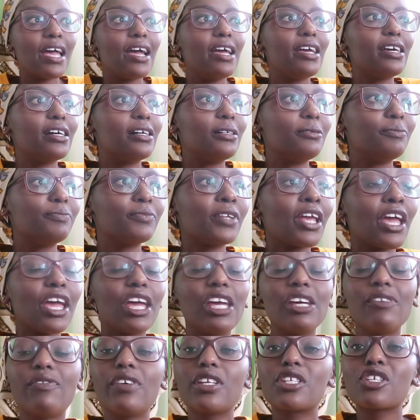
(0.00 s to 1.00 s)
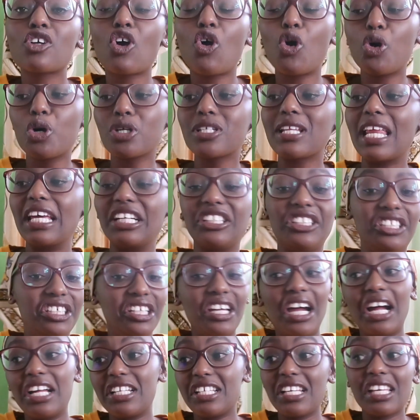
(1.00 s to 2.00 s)
If it's cause like she
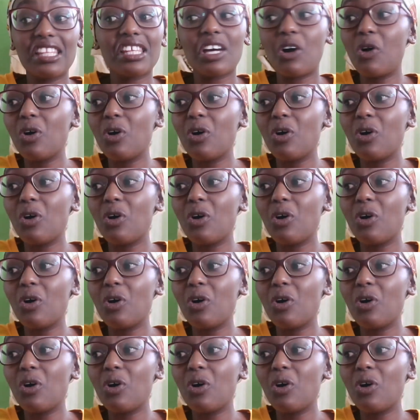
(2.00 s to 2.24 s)
didn't attend